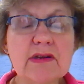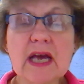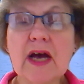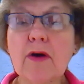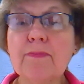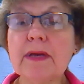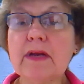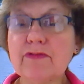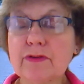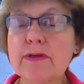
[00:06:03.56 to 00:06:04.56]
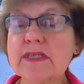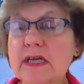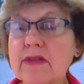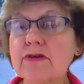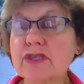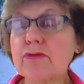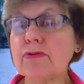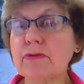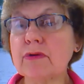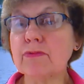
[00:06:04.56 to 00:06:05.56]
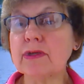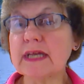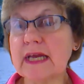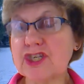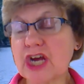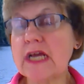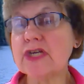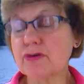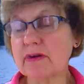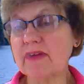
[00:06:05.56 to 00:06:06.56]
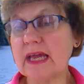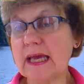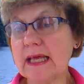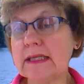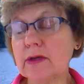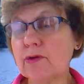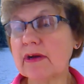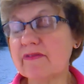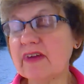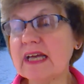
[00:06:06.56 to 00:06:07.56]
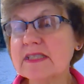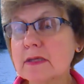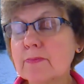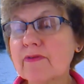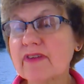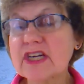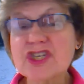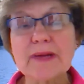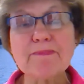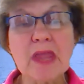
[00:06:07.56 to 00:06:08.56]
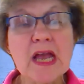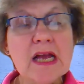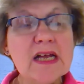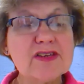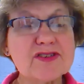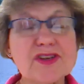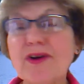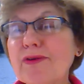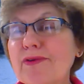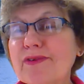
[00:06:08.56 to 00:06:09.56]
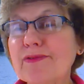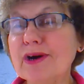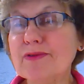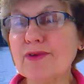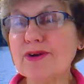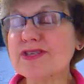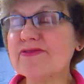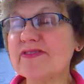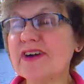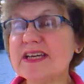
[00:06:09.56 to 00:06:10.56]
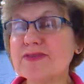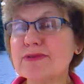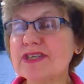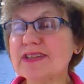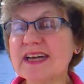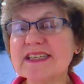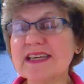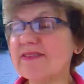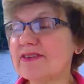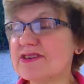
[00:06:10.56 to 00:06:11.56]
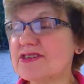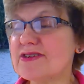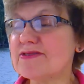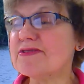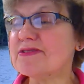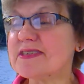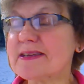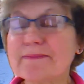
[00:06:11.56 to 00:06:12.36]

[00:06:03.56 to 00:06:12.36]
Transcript: help influence others to really change or advance the profession. So what words of advice would you like to give our students?